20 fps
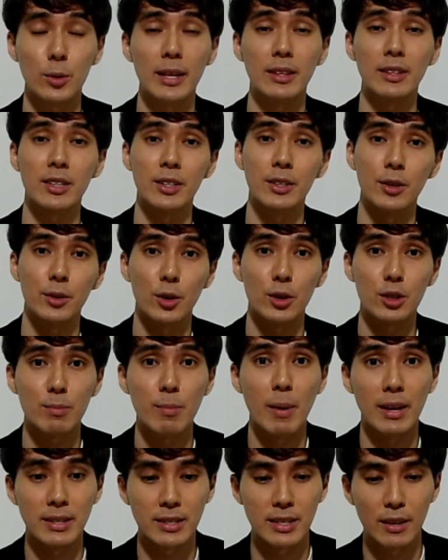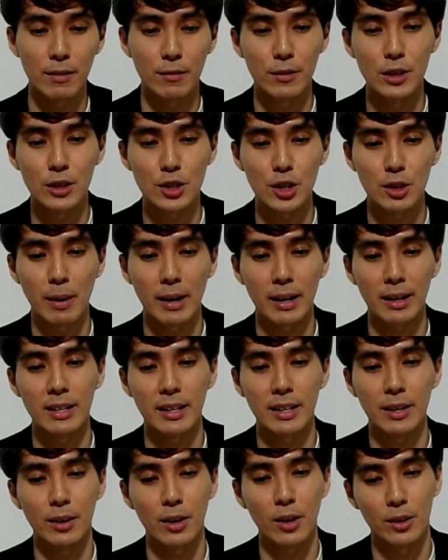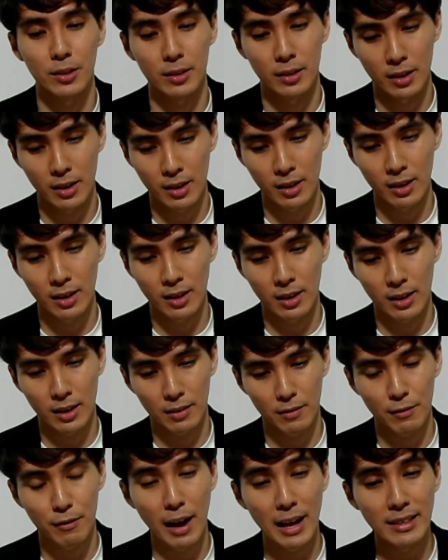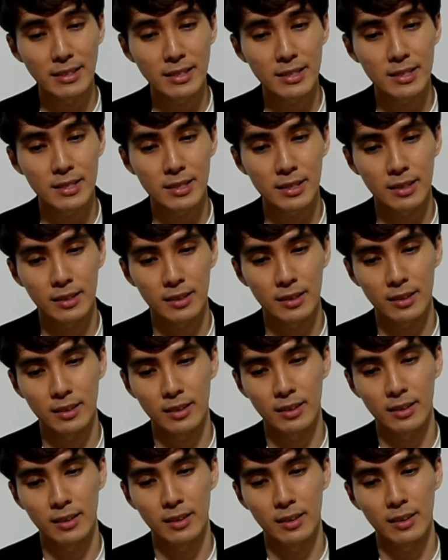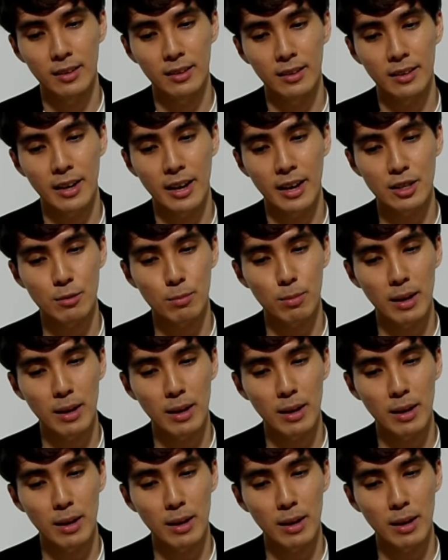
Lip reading: turn on your Smart Save feature by clicking on Funds, Cash